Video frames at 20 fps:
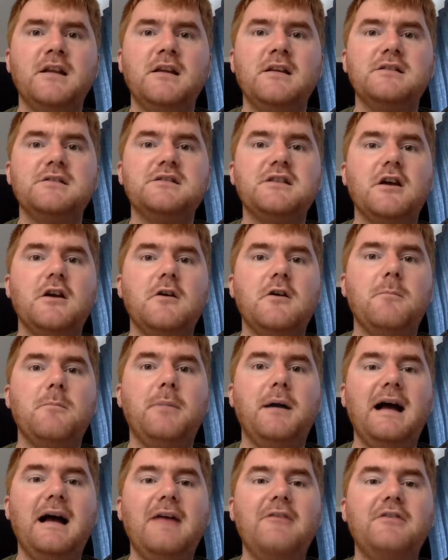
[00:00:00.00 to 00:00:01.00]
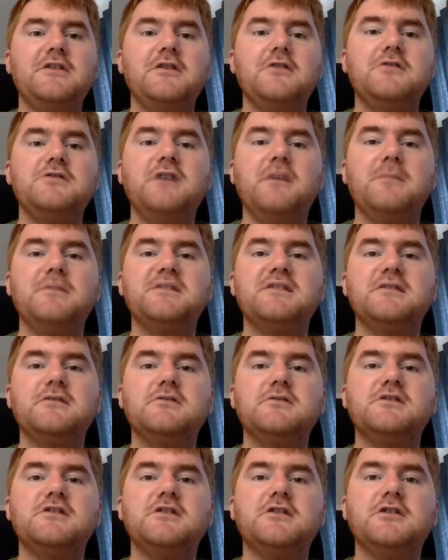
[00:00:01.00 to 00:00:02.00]
So by having those number
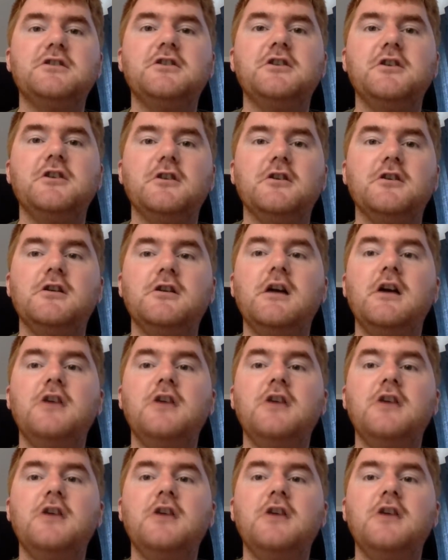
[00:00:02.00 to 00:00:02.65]
skills secure,